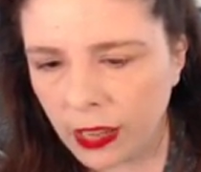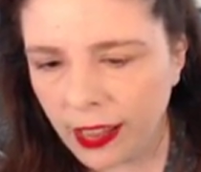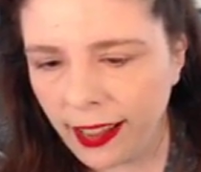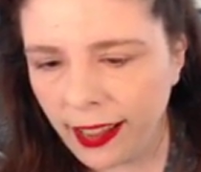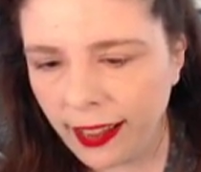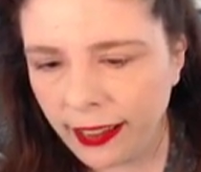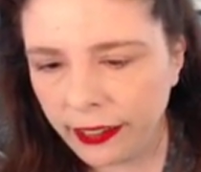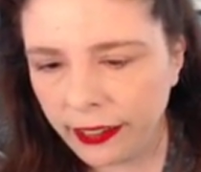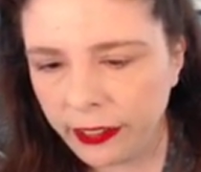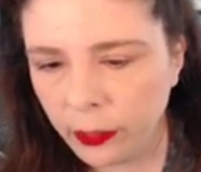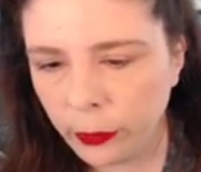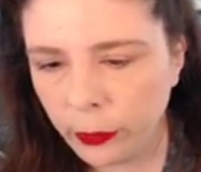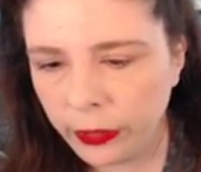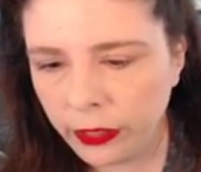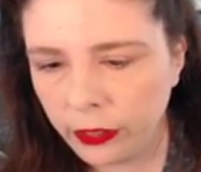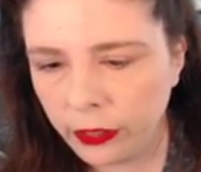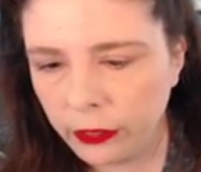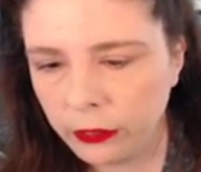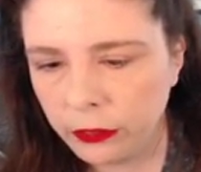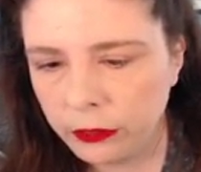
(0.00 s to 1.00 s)
Ah, here we
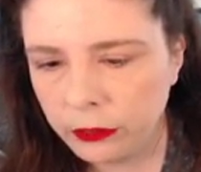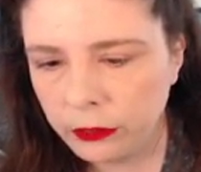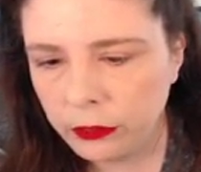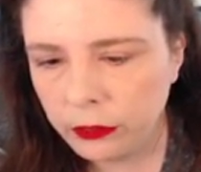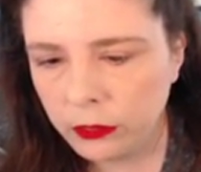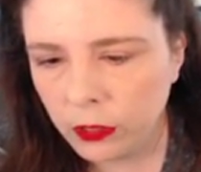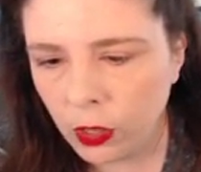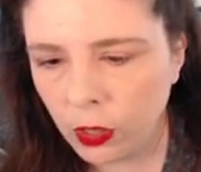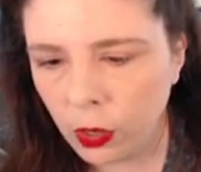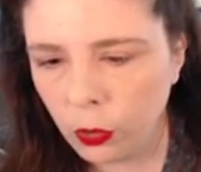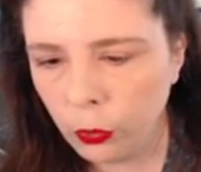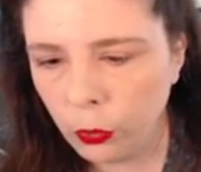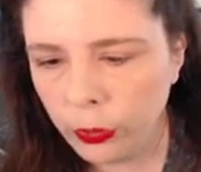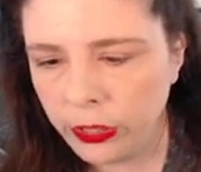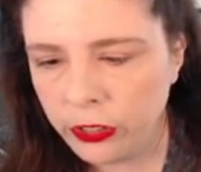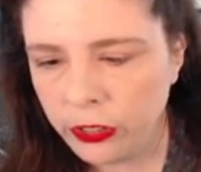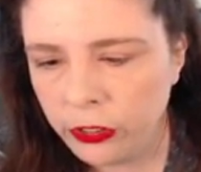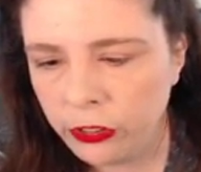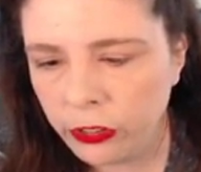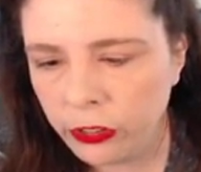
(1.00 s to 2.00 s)
go.
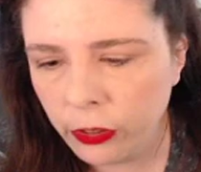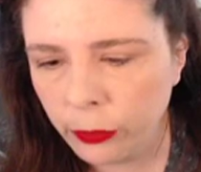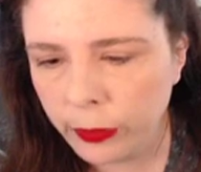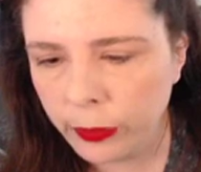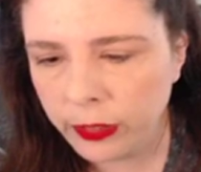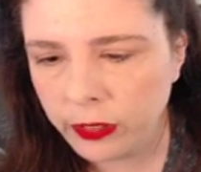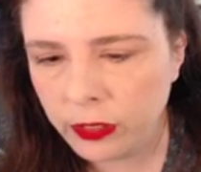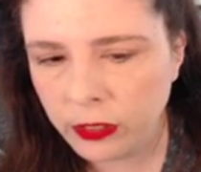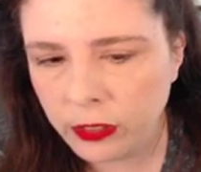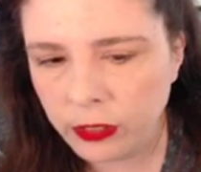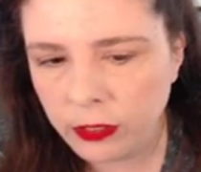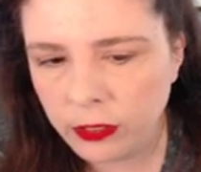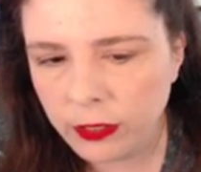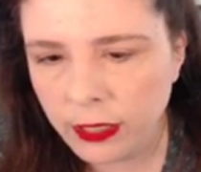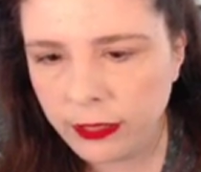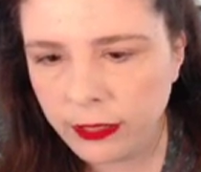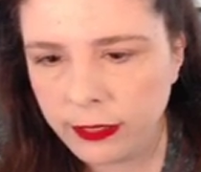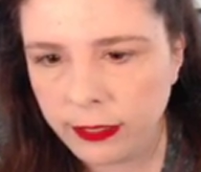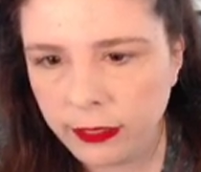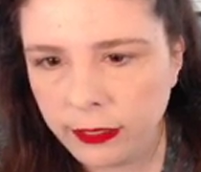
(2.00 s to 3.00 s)
Always show messages.
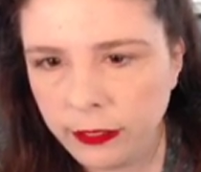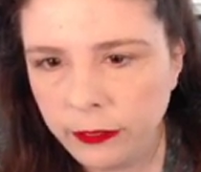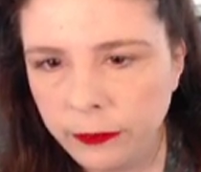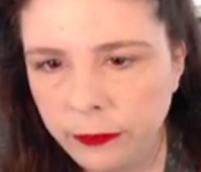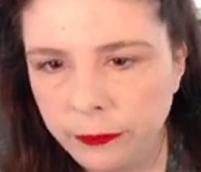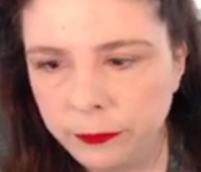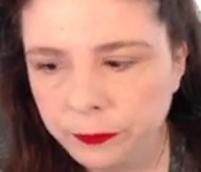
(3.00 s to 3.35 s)
That's it.